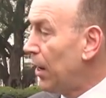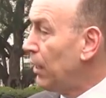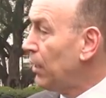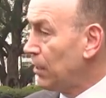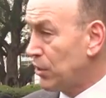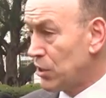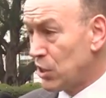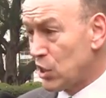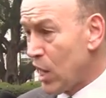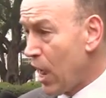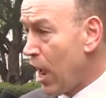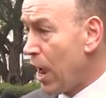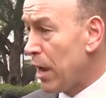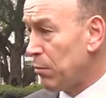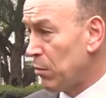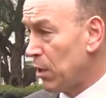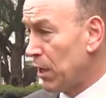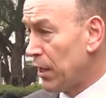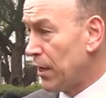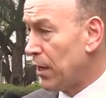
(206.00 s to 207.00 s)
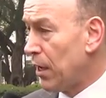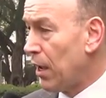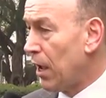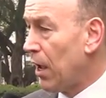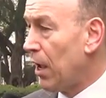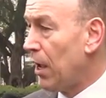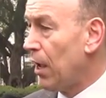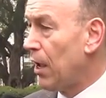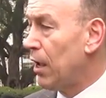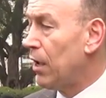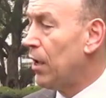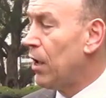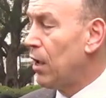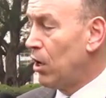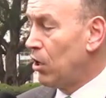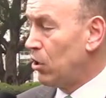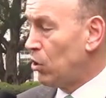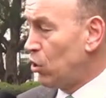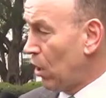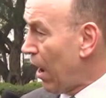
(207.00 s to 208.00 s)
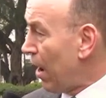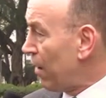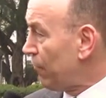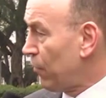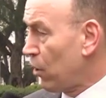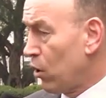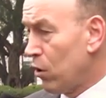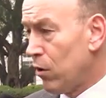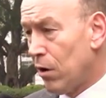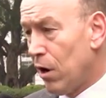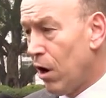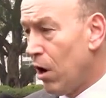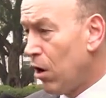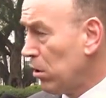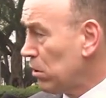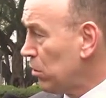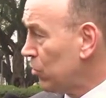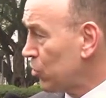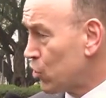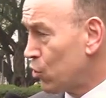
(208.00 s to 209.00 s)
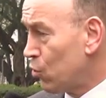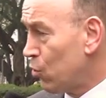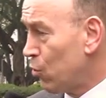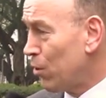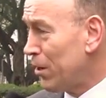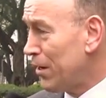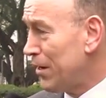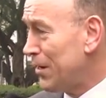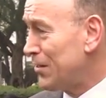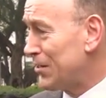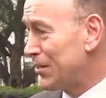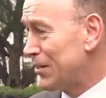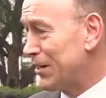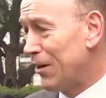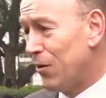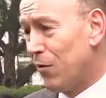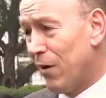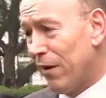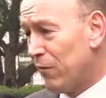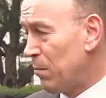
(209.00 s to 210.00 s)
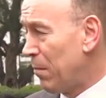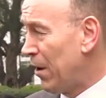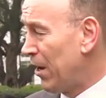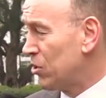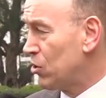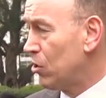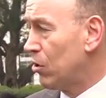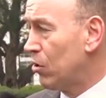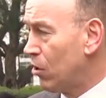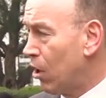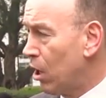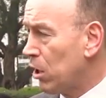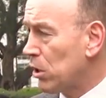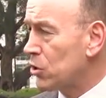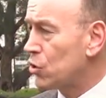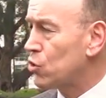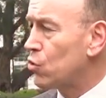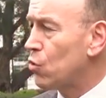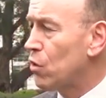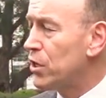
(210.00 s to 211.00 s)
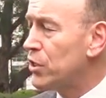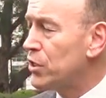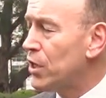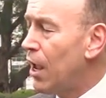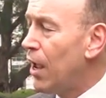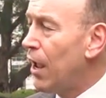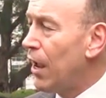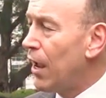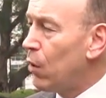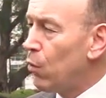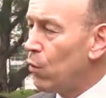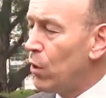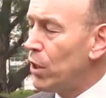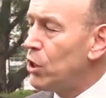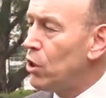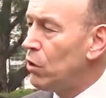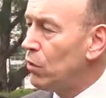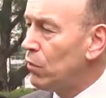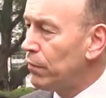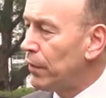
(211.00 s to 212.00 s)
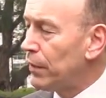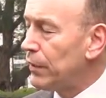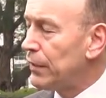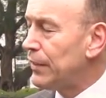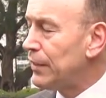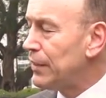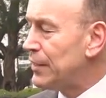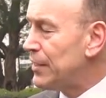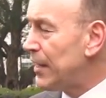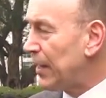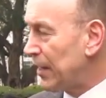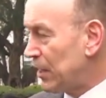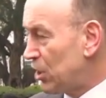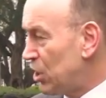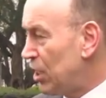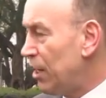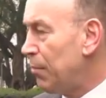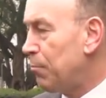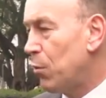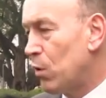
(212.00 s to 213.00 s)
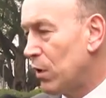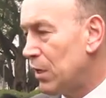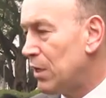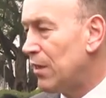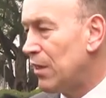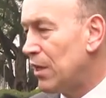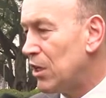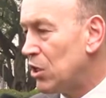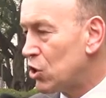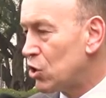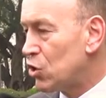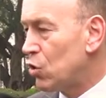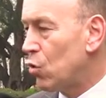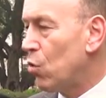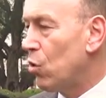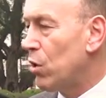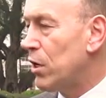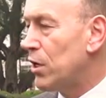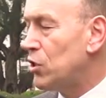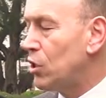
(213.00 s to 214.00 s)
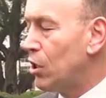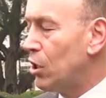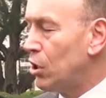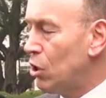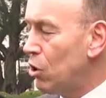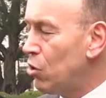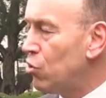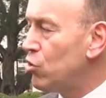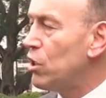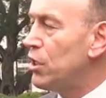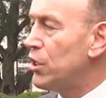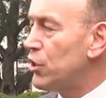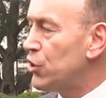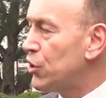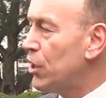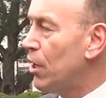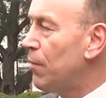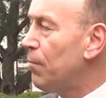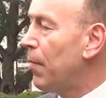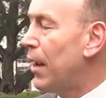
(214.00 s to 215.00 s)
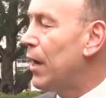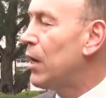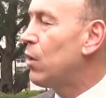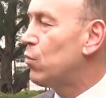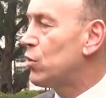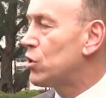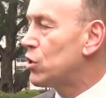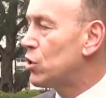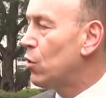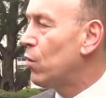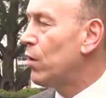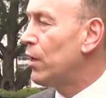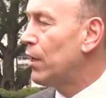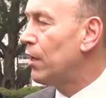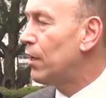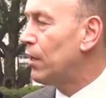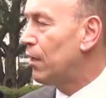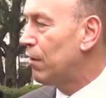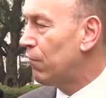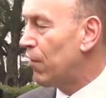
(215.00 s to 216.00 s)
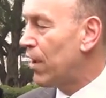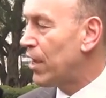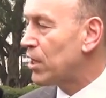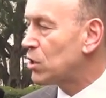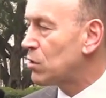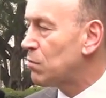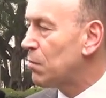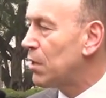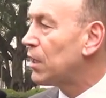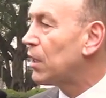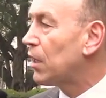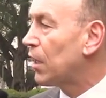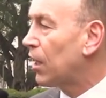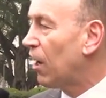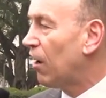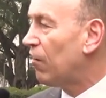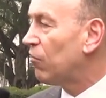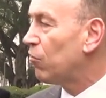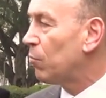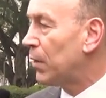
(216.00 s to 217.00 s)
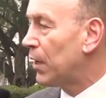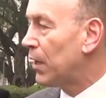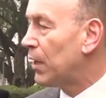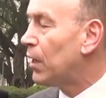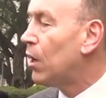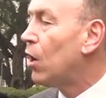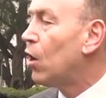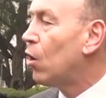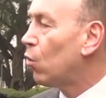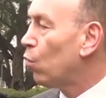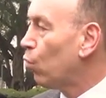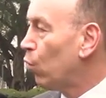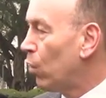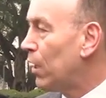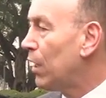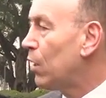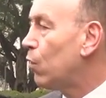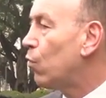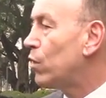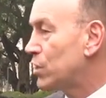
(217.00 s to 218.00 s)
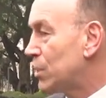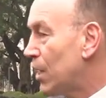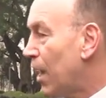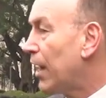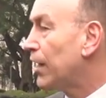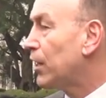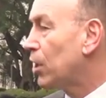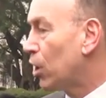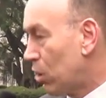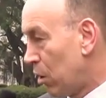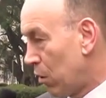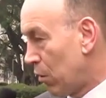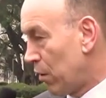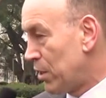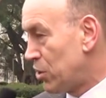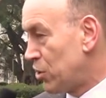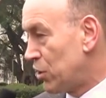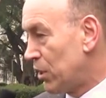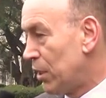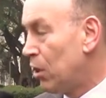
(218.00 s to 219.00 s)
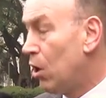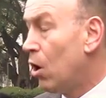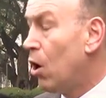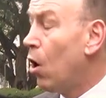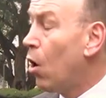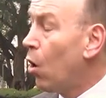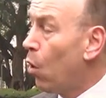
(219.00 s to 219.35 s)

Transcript: and it's timely. I've heard horror stories, everybody's heard horror stories, and when you dig deeper into these stories, usually somebody was doing an investment the government really was not encouraging,